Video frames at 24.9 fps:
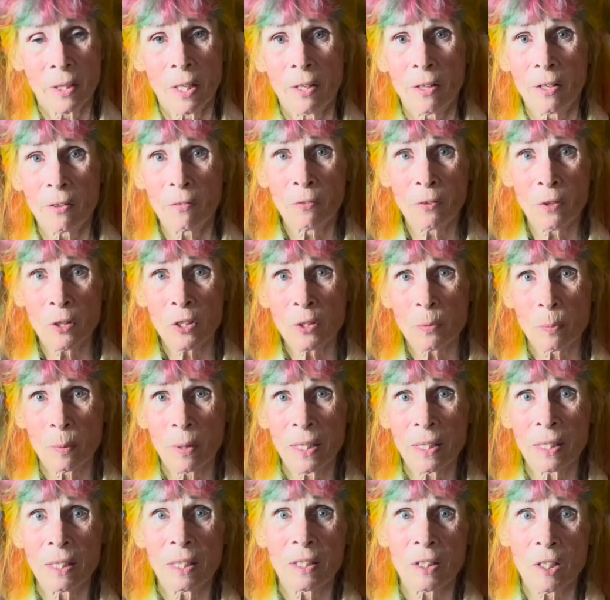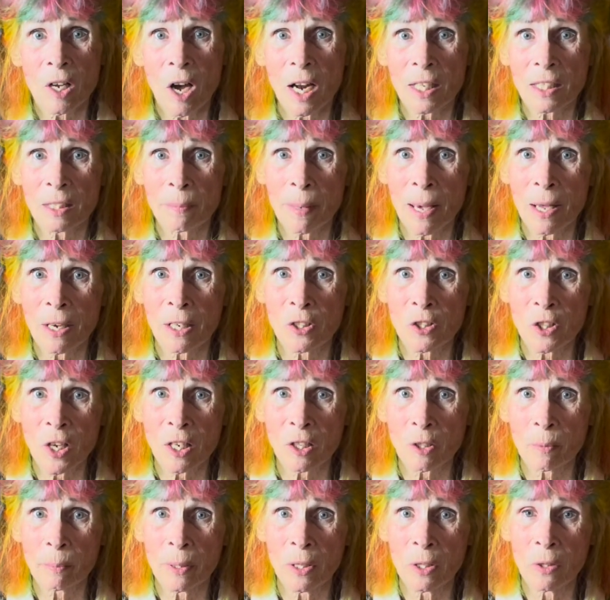The first one talked about a
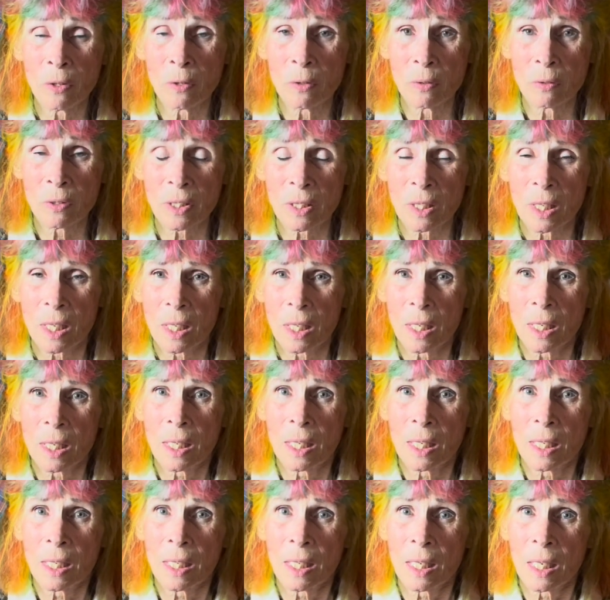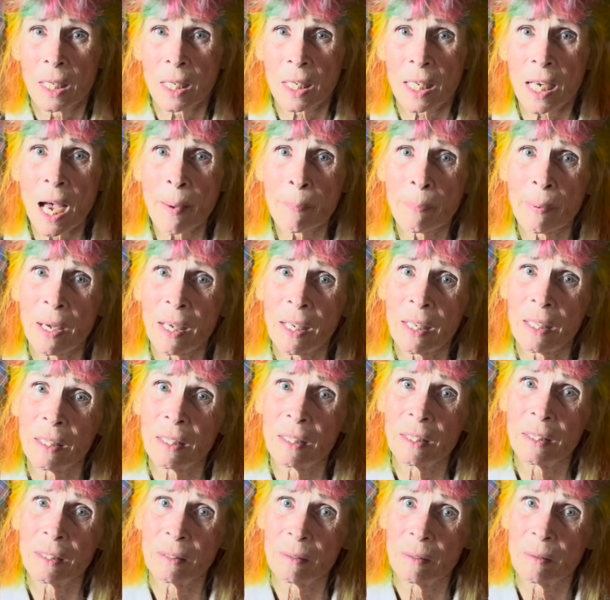gentleman whose kappa
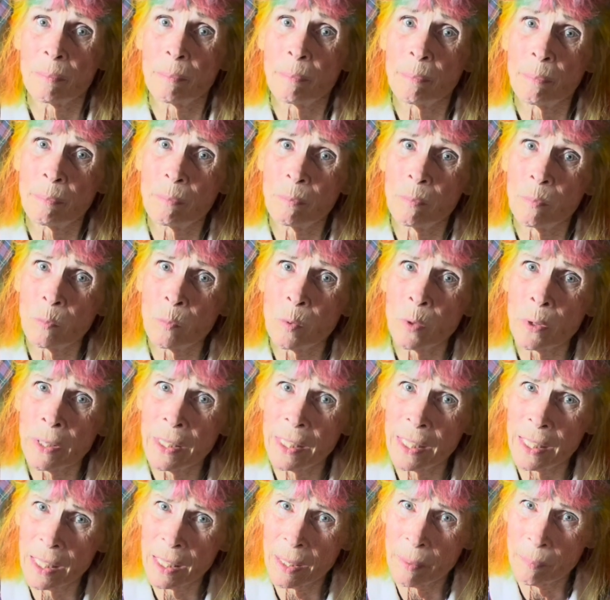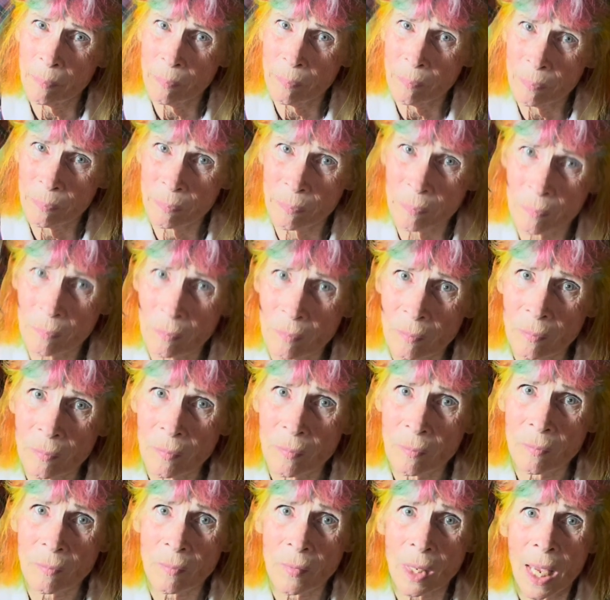worried him.
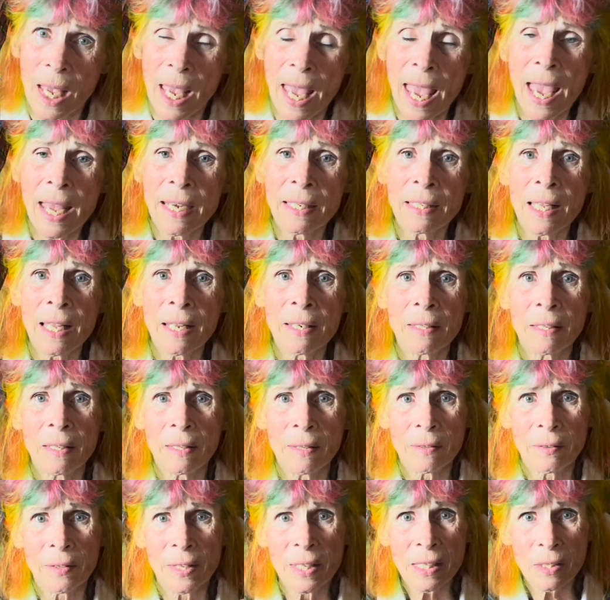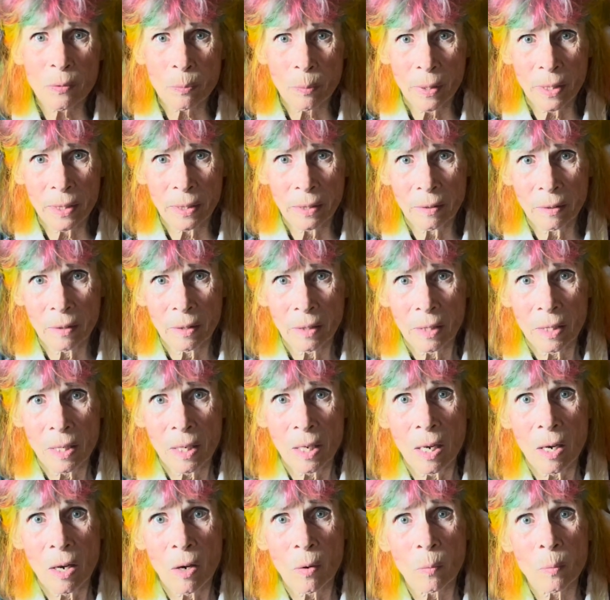And then this one
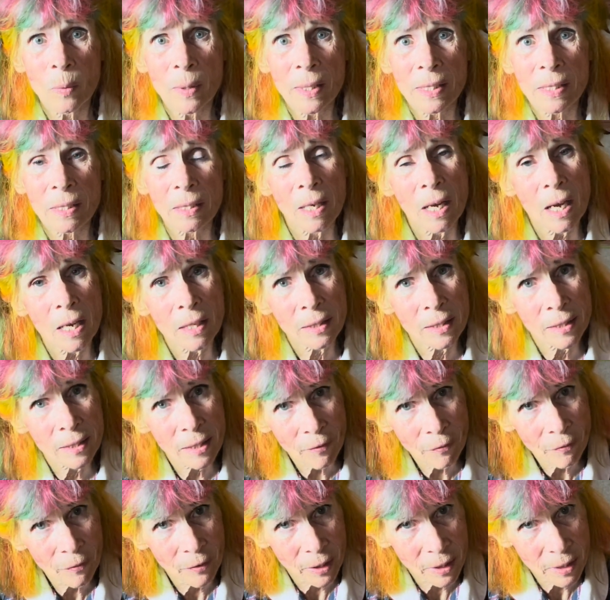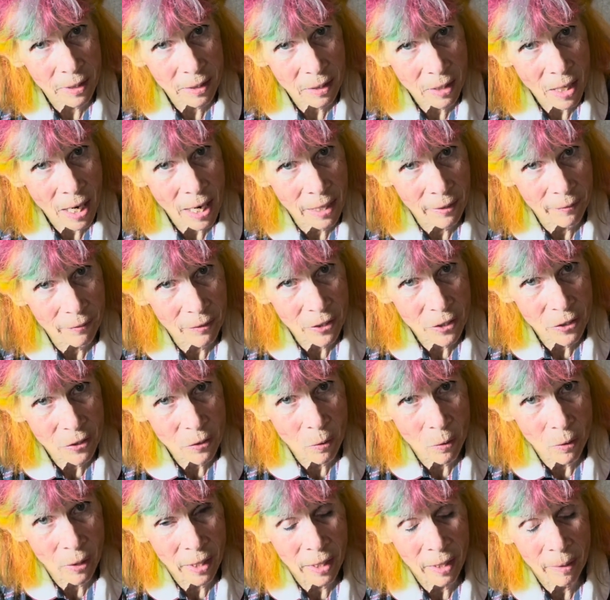was a different kind of a
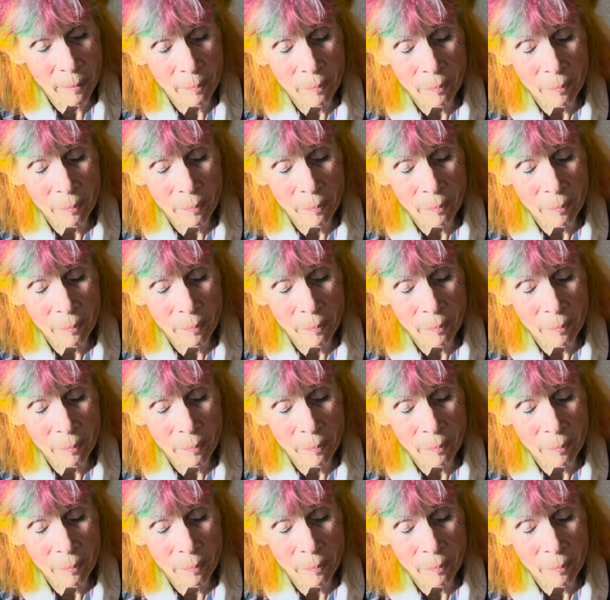story.